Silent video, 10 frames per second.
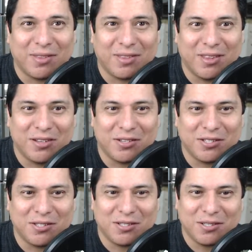
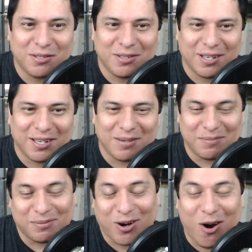this
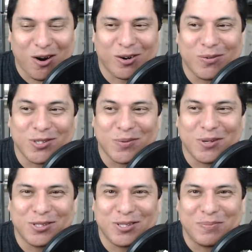car was
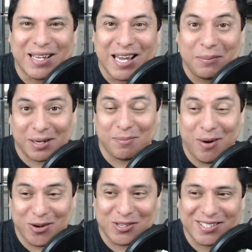supposed to be aimed at
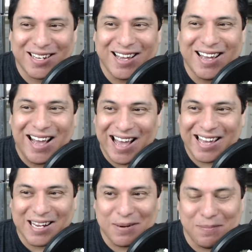Mars
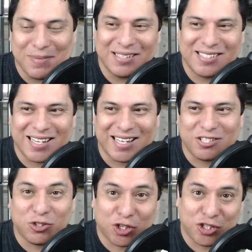and it missed
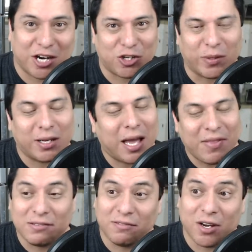its trajectory.
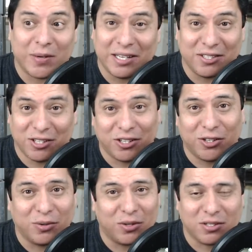And that's very easy to
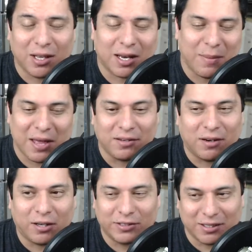do. There's a lot of math
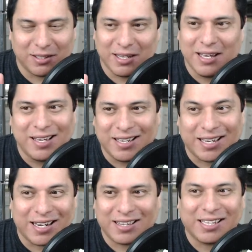involved in
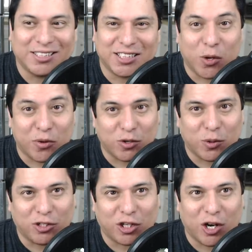getting things to go where they're
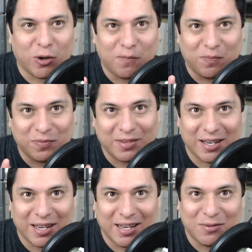supposed to go
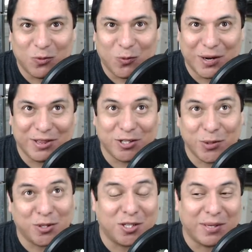when they're
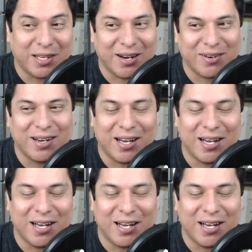supposed to be there.